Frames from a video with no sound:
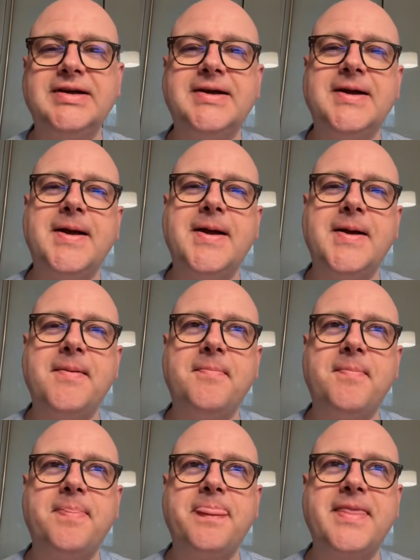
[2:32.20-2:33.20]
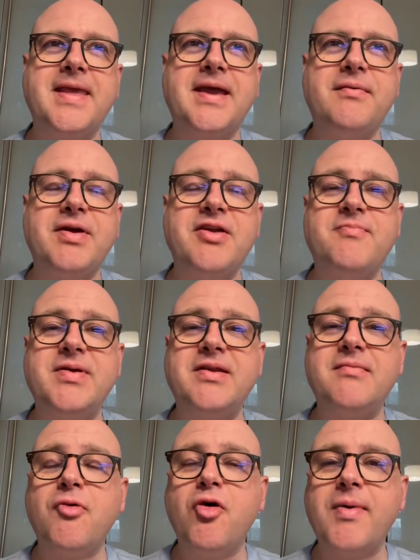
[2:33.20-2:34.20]
where you've been
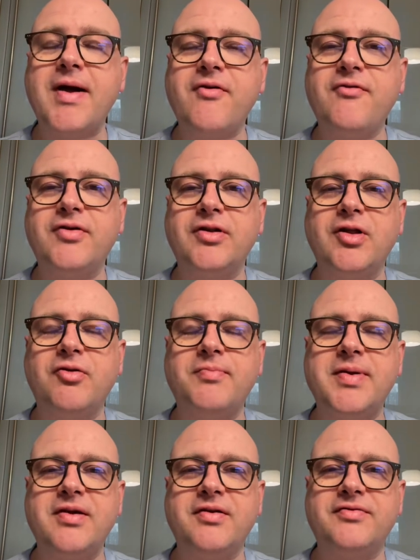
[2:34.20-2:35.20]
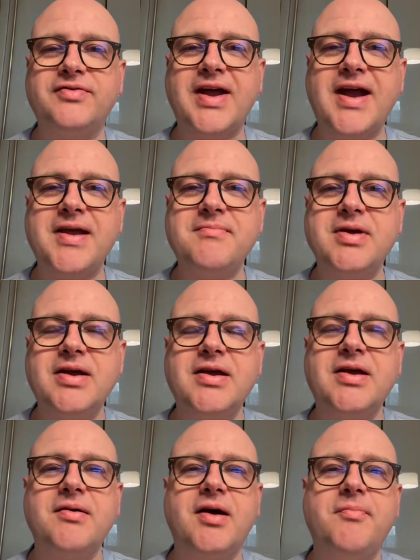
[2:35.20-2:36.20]
immobile for a long period of time,
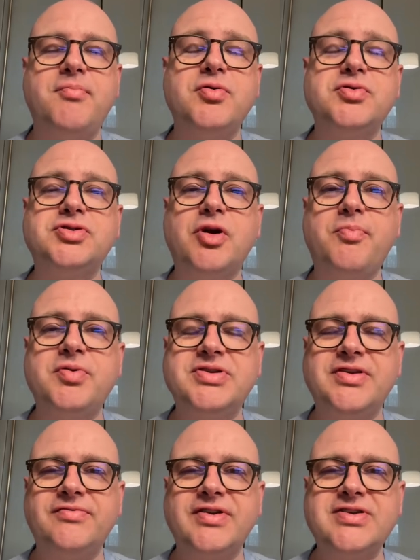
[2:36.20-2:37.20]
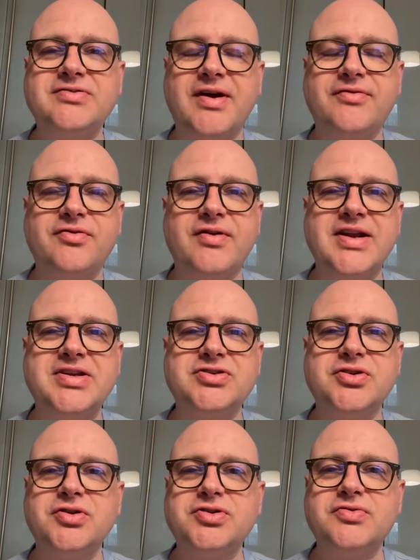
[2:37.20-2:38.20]
post-operatively, so after any
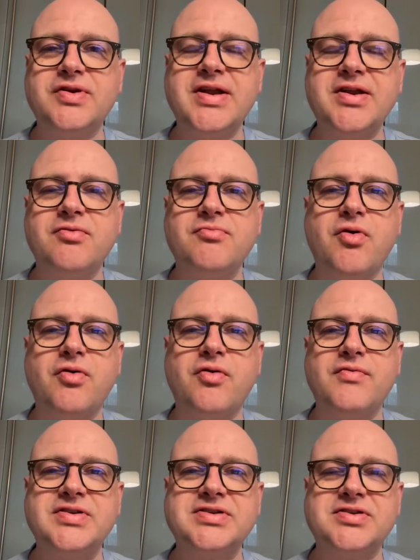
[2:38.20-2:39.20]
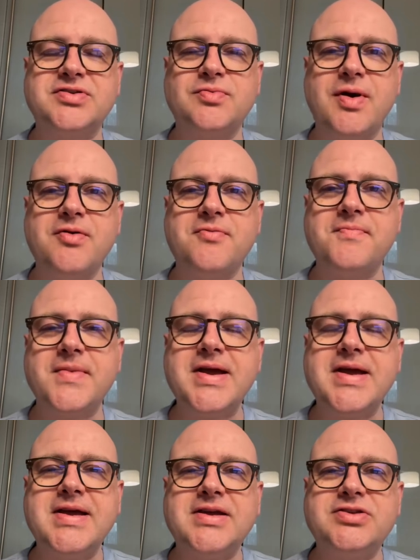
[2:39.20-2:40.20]
surgery, you're more at risk as well.
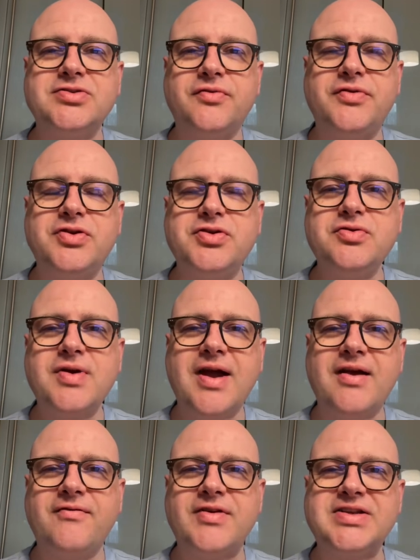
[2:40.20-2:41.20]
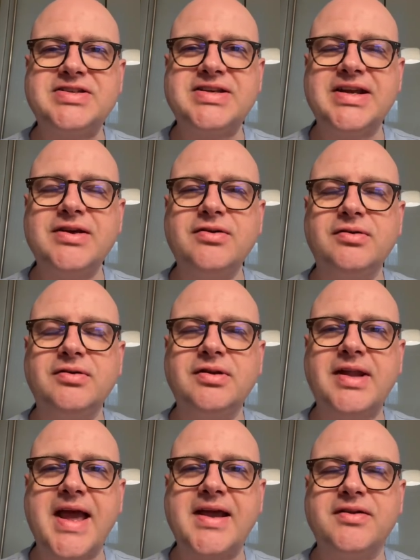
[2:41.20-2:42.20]
So if you do have a single
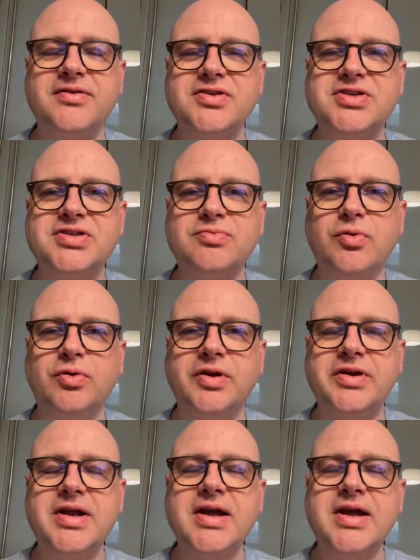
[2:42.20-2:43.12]
leg that's swollen,